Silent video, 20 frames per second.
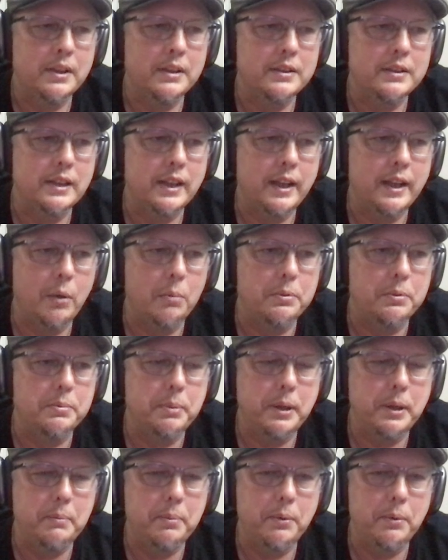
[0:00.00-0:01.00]
it helps
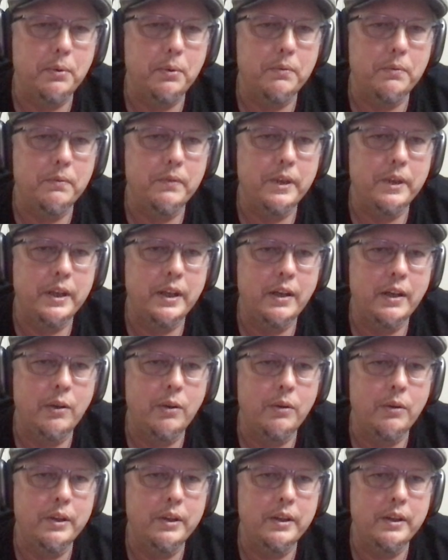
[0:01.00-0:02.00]
people,
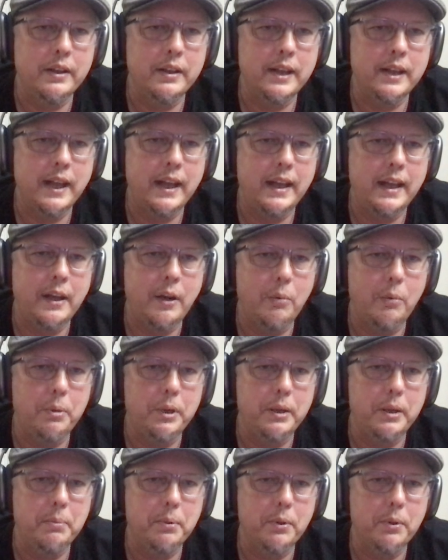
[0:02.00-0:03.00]
it can help
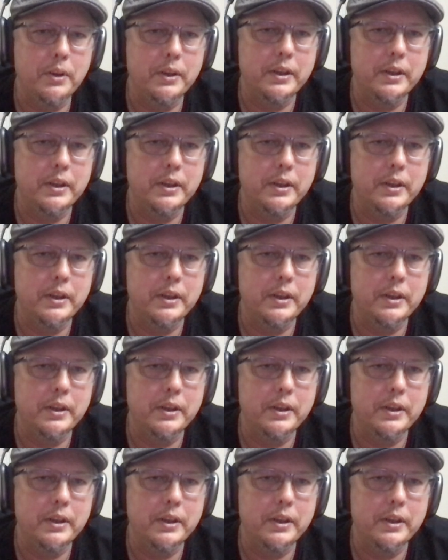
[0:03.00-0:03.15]
people.